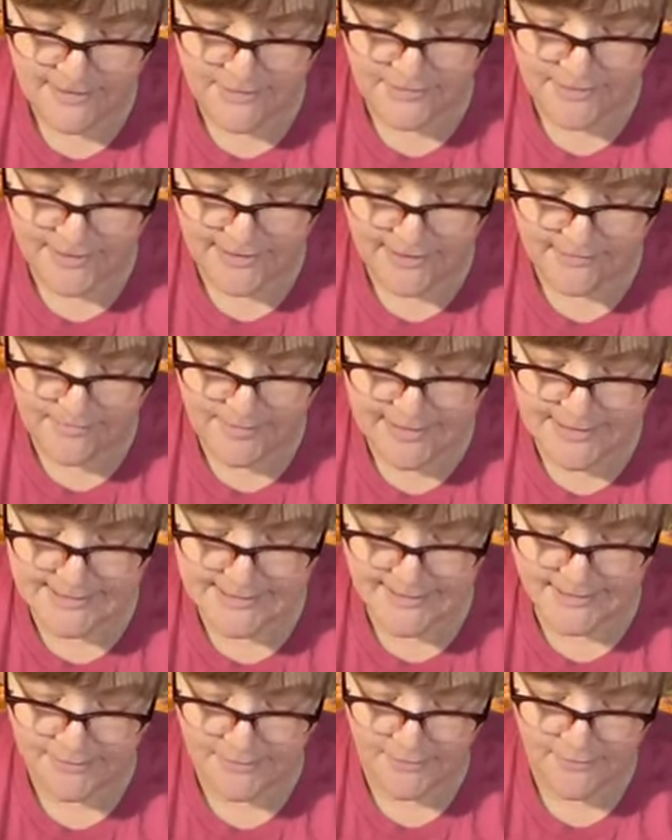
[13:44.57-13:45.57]
crooked
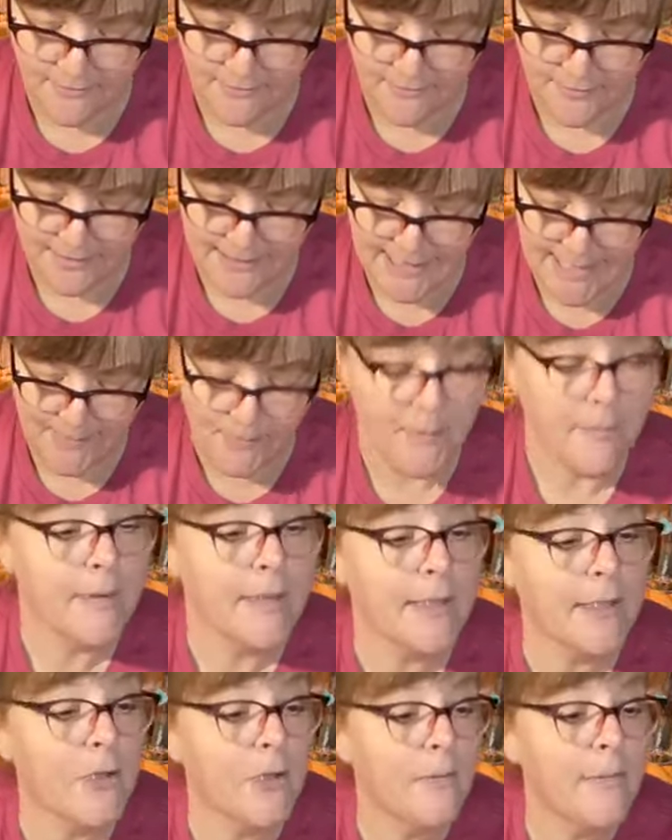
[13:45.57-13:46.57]
piece in there. Overlap them
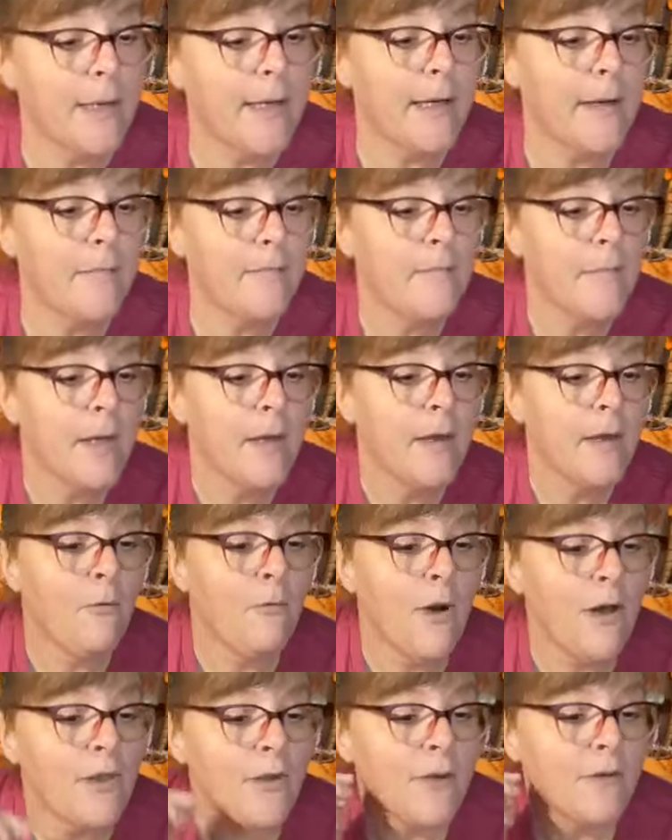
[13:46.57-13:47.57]
a little bit.
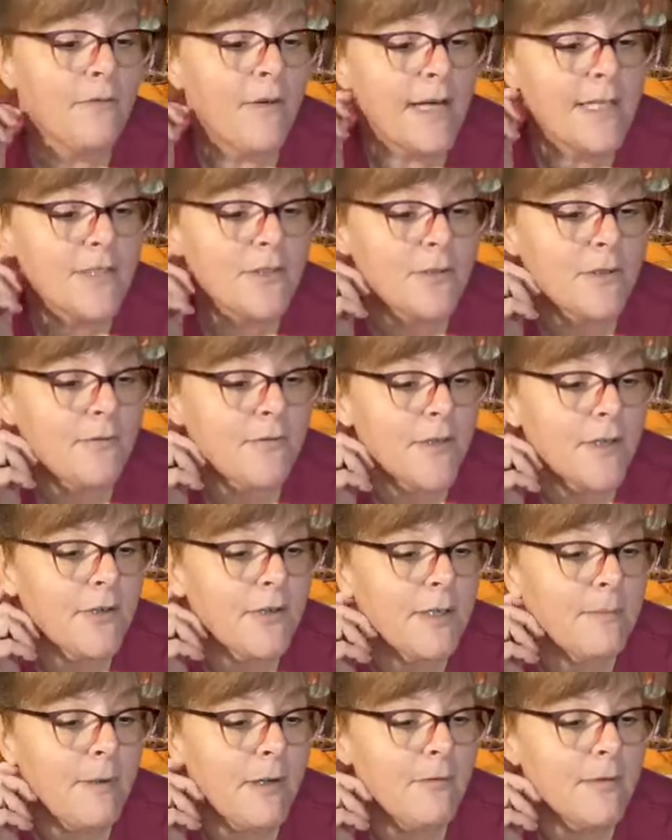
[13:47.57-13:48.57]
Weather advisory for
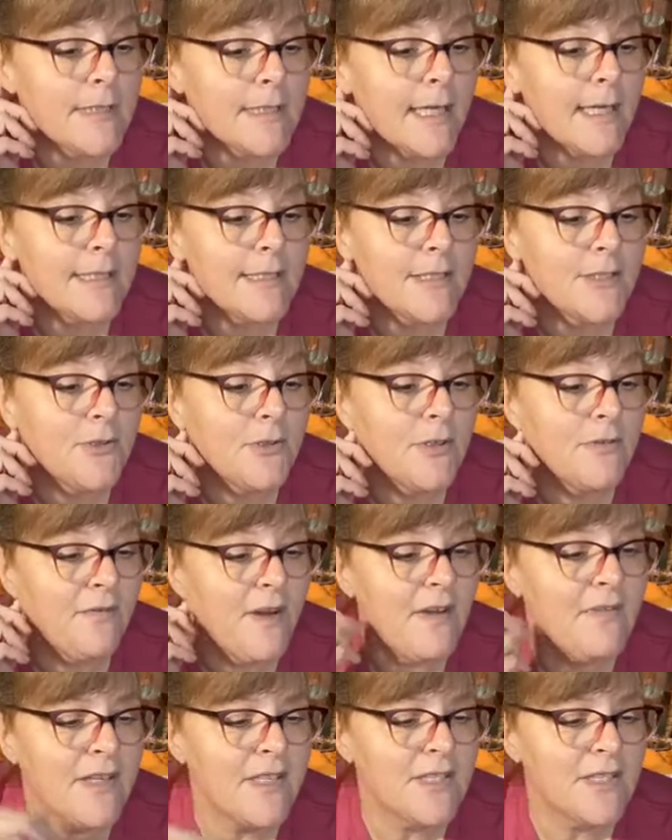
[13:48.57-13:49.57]
Green Bay, Wisconsin. 2 to
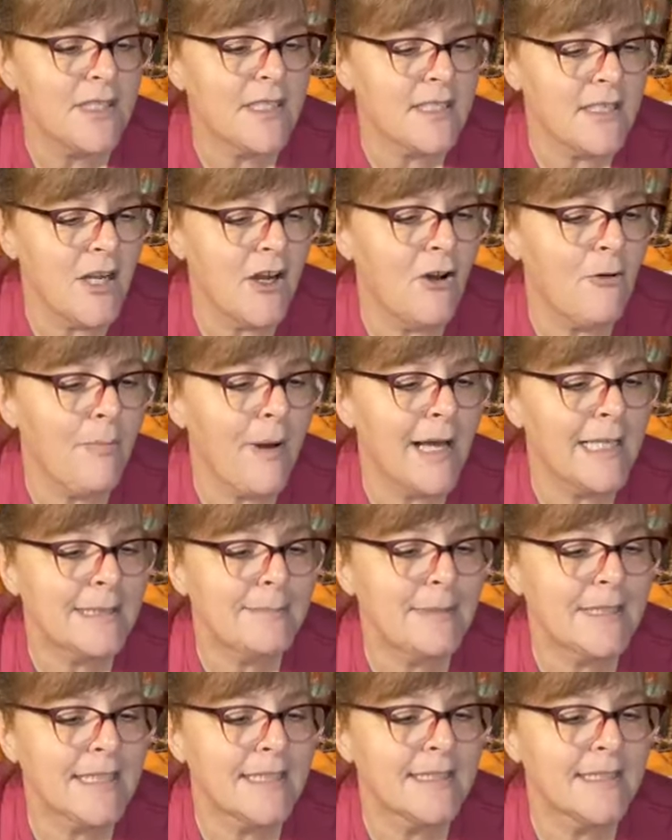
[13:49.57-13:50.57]
5 inches of snow,
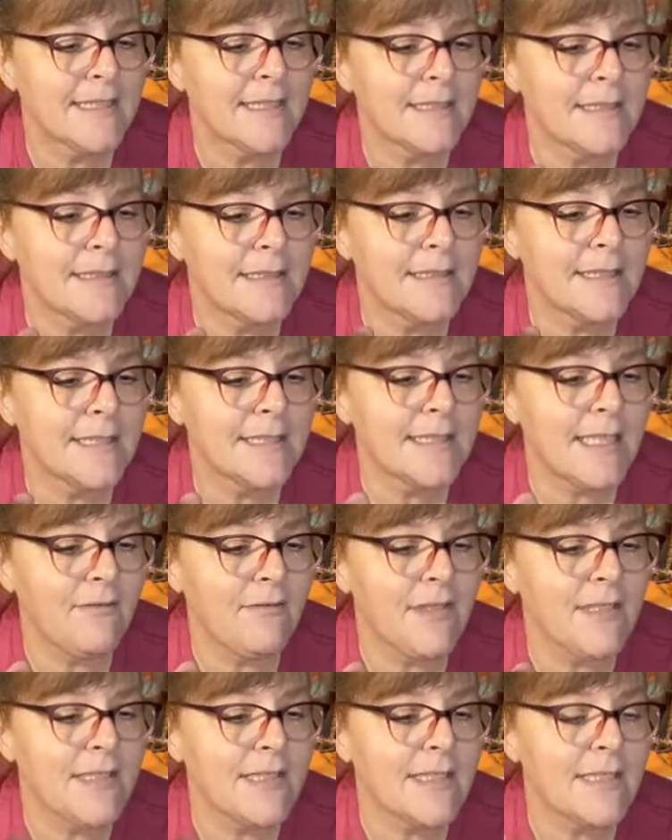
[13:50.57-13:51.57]
possibly 6 to
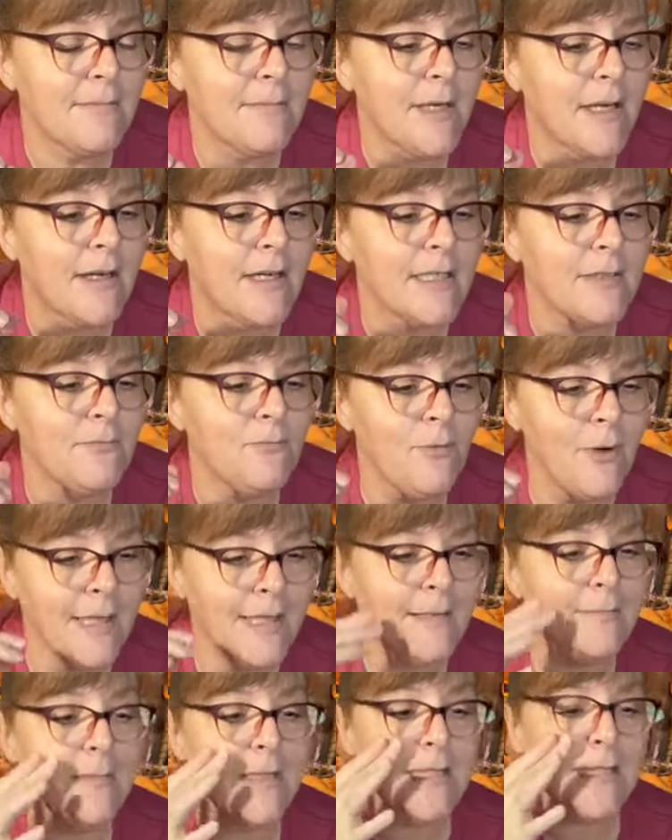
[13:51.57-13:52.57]
7 in some areas.
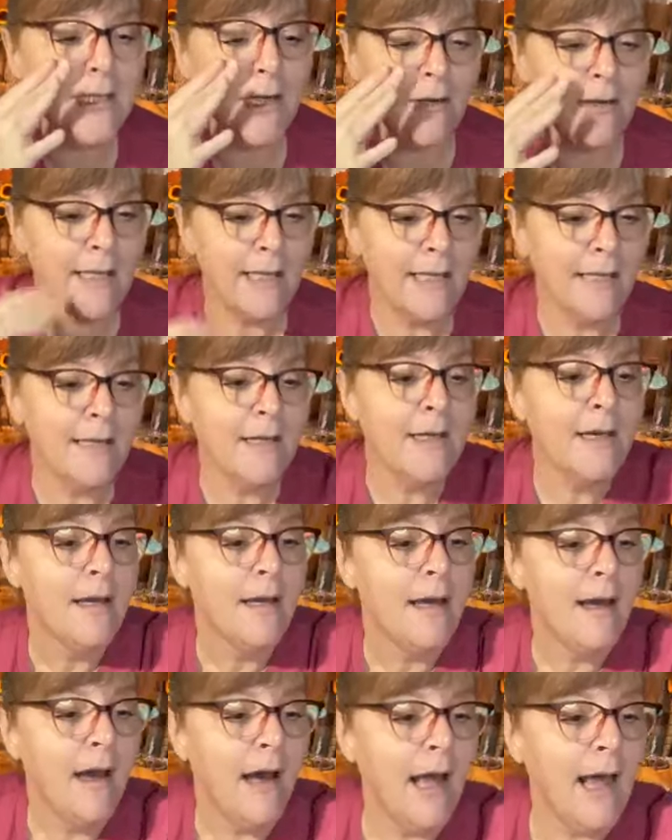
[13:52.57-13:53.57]
What, Miss Dahlia?
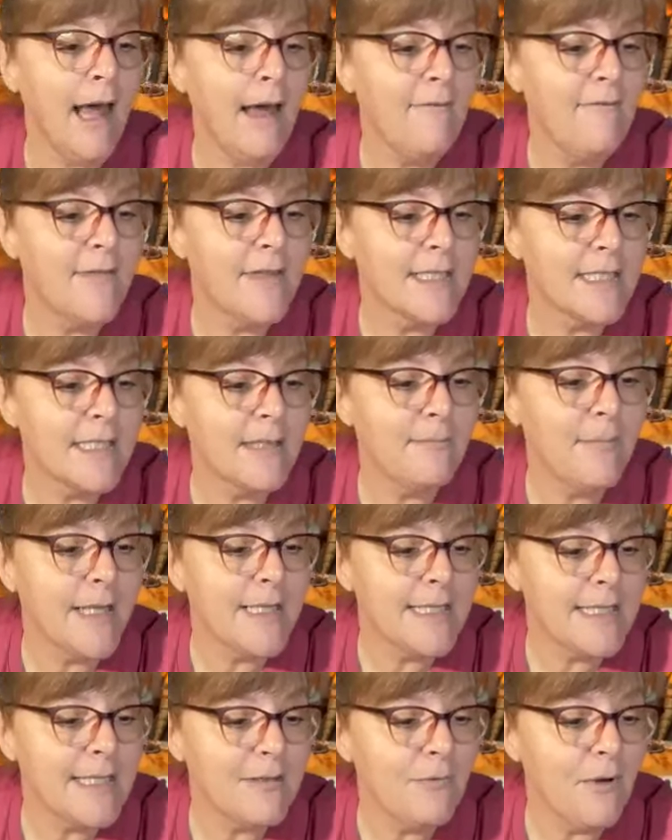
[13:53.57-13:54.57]
Heavens to
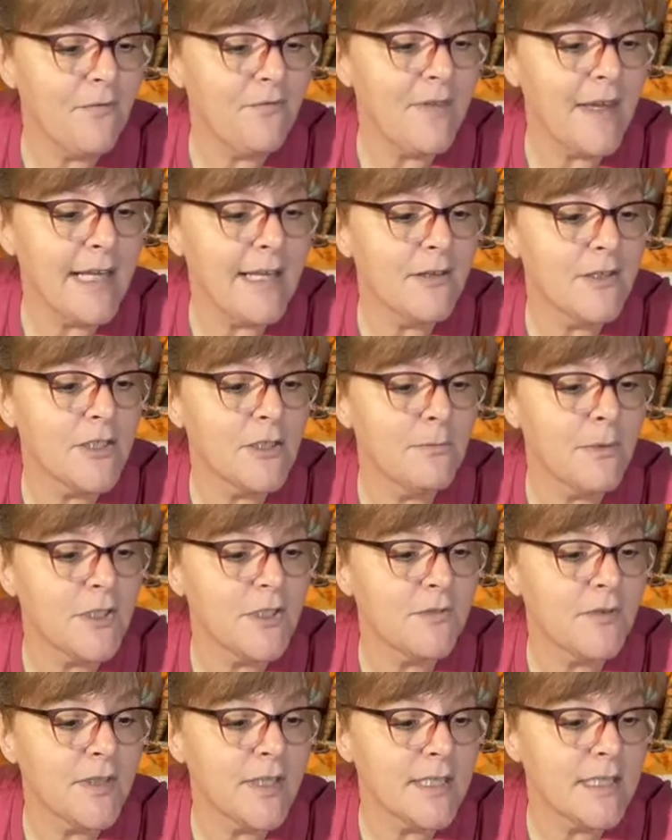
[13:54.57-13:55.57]
Betsy. Well, thank you so
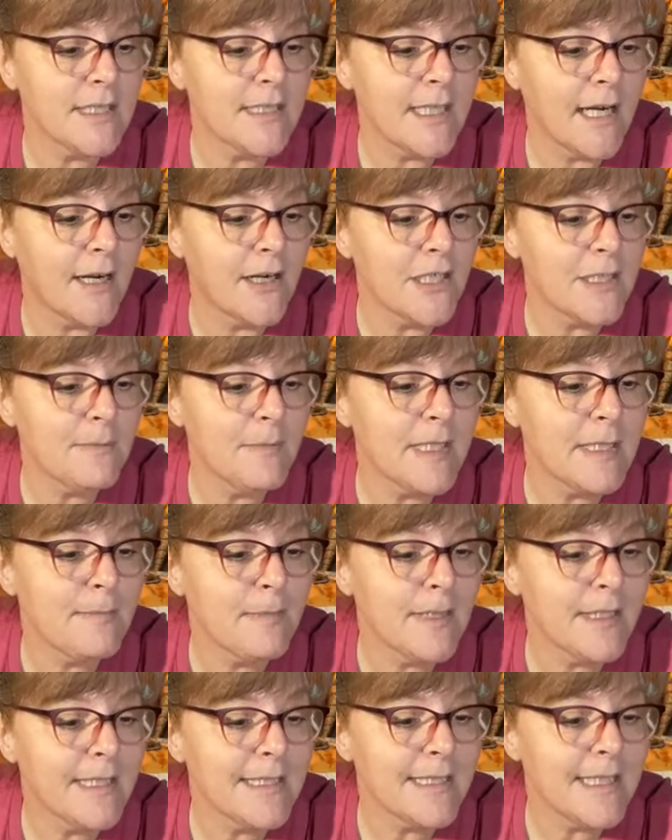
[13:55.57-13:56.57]
much for the stars, Miss
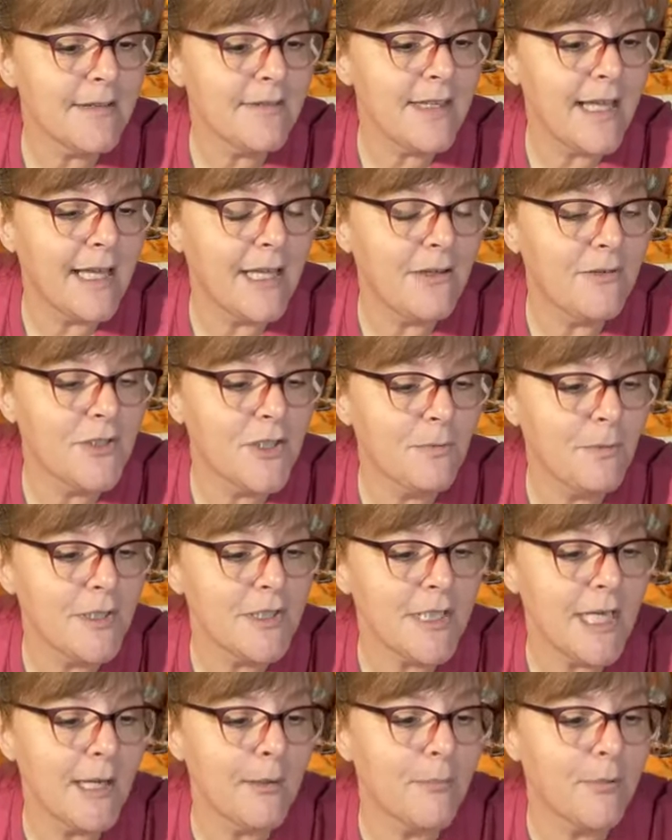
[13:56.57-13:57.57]
Melissa. Thank you so
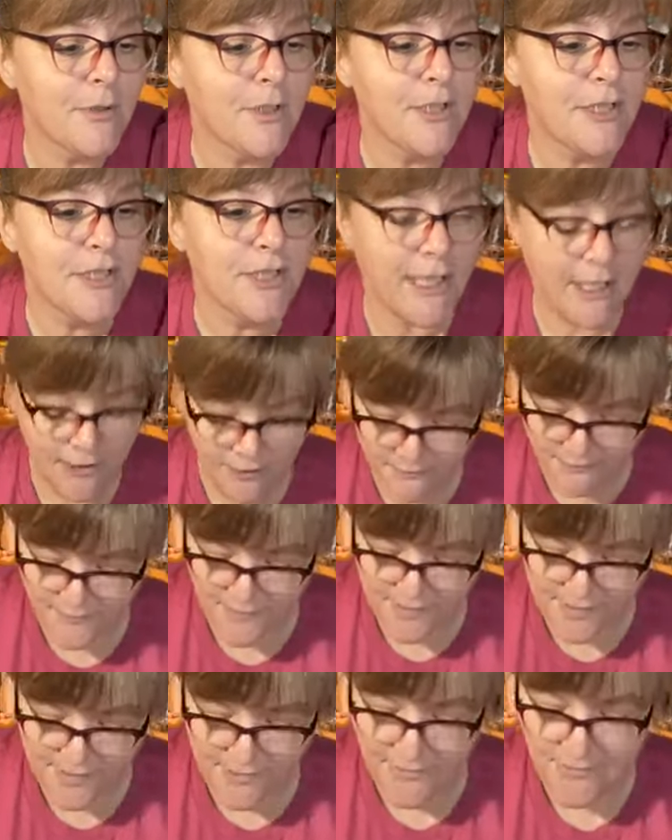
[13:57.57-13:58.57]
much. I appreciate you
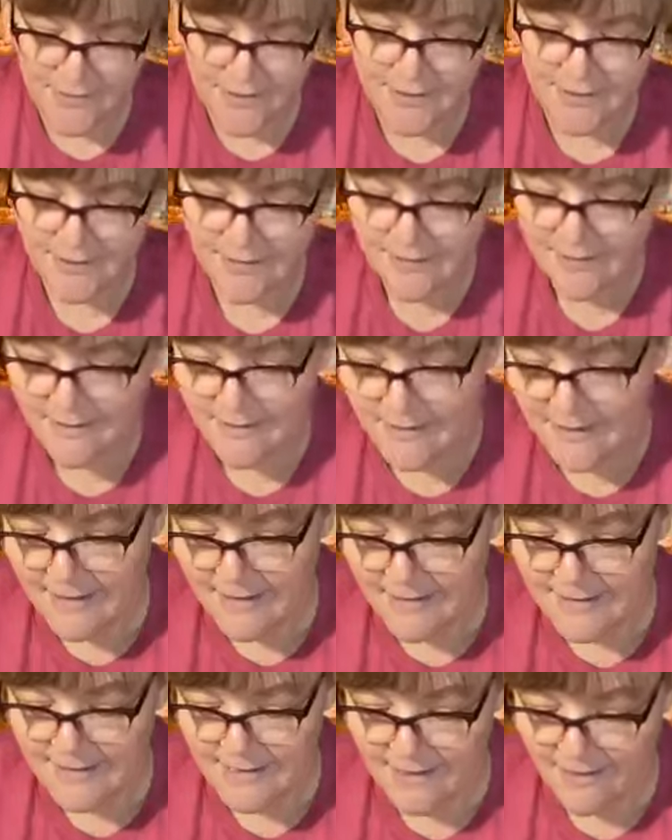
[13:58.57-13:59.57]
for those.
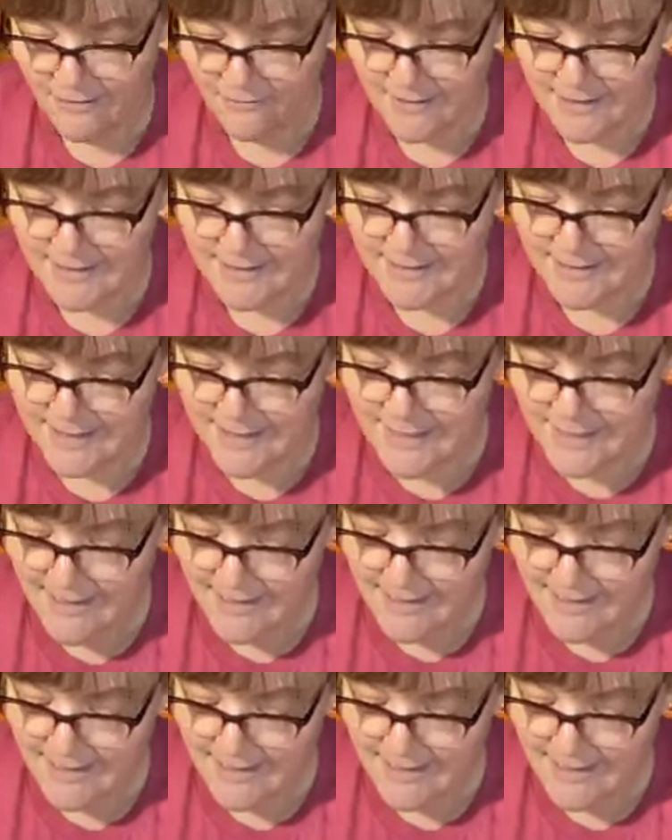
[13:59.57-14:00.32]
It's always